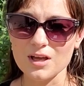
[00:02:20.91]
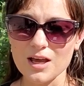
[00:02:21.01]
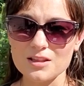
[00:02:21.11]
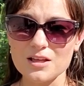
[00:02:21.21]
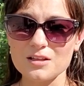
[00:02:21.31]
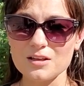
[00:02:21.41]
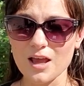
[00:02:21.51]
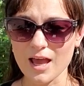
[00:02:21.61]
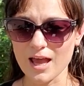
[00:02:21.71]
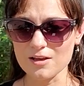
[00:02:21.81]
And then
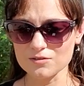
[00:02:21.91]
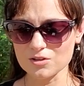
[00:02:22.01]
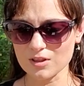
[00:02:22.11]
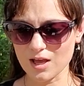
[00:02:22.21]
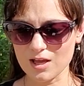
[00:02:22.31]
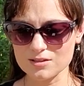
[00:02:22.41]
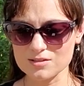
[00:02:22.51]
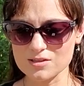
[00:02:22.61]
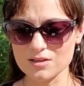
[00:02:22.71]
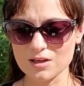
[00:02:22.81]
after
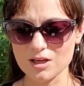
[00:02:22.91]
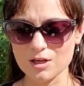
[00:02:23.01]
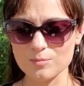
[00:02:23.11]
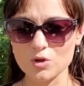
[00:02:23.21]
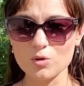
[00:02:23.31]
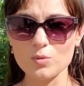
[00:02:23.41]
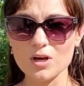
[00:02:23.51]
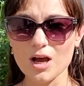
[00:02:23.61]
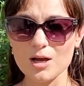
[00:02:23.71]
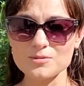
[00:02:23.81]
that, you
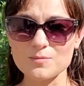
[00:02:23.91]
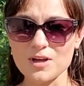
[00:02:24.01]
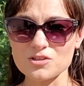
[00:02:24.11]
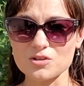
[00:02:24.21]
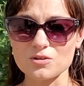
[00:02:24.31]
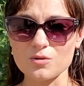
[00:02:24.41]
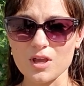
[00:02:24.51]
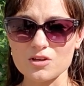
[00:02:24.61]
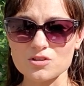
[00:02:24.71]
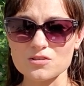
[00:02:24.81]
want to optimize your
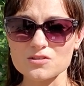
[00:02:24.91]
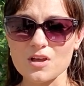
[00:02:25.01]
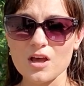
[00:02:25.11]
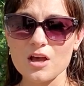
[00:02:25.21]
locations.